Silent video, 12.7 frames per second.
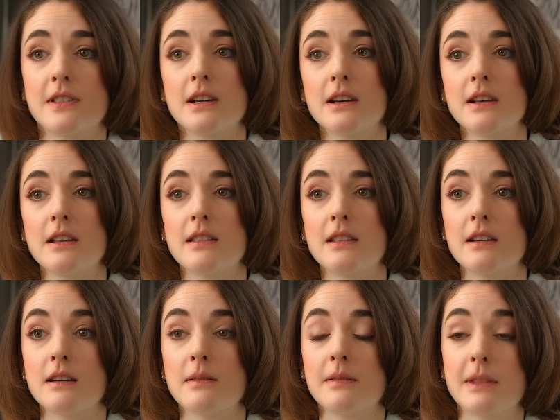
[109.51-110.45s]

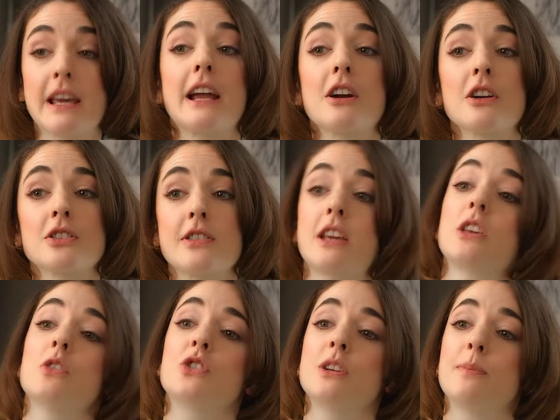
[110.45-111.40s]
the character that
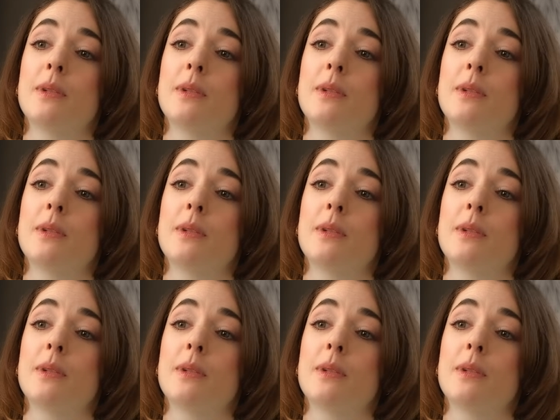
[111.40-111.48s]
Yoshi